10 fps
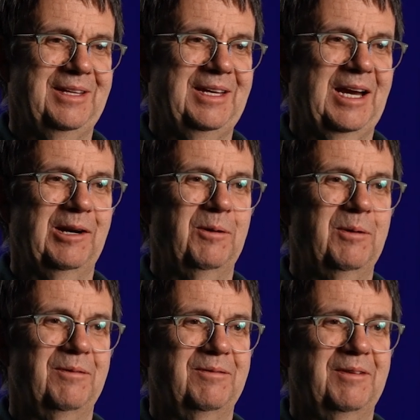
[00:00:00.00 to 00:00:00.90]
arrow
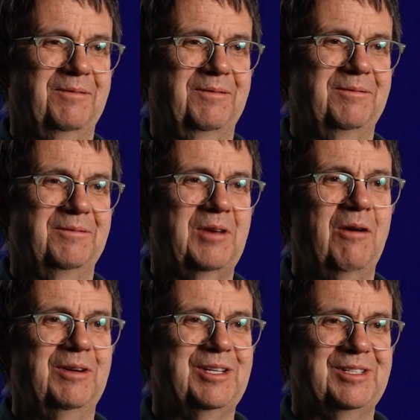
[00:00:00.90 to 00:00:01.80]
of
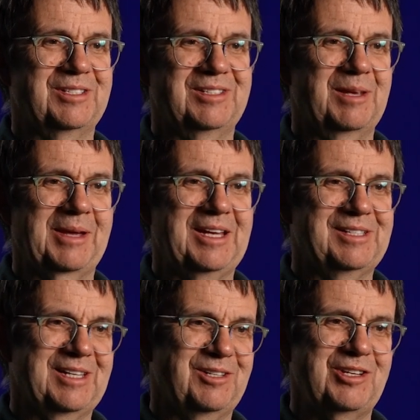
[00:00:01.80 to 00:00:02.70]
knowledge is in some
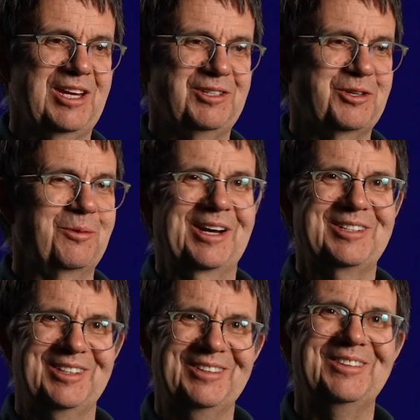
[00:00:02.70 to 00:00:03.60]
cases has changed
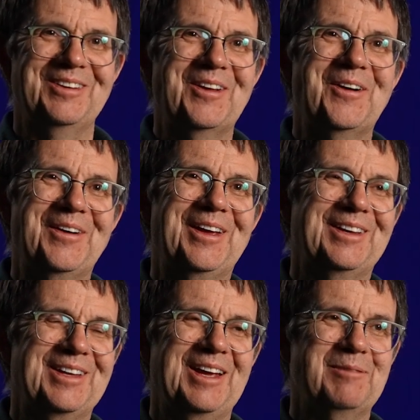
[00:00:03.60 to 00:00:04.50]
direction, you know,
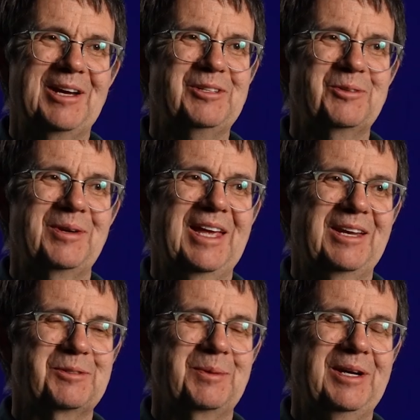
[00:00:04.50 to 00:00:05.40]
and I enjoy that
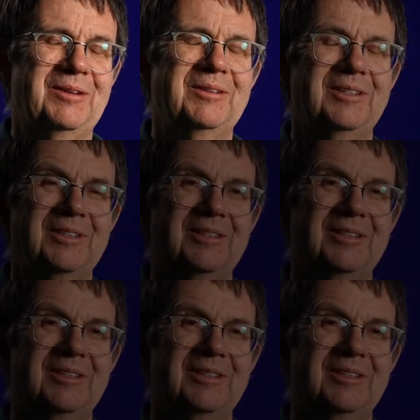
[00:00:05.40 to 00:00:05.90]
as well.